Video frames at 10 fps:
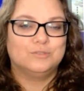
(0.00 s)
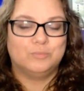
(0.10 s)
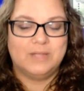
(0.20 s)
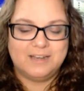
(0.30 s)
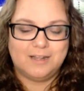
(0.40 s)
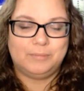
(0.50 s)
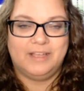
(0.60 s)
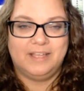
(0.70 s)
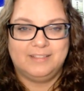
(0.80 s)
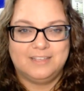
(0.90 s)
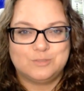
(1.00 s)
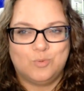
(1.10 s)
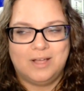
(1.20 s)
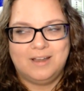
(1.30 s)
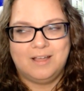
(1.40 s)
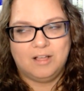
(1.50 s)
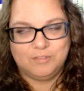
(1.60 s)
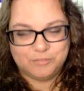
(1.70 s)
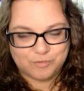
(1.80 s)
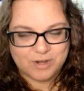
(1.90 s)
We ended up playing this one on the
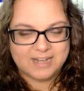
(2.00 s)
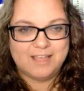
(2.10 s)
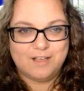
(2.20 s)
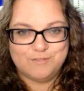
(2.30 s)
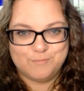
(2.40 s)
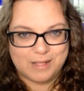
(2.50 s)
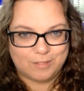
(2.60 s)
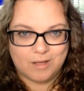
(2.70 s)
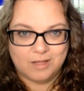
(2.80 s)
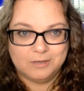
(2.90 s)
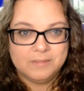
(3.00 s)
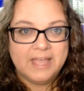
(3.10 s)
Friday of Malcon.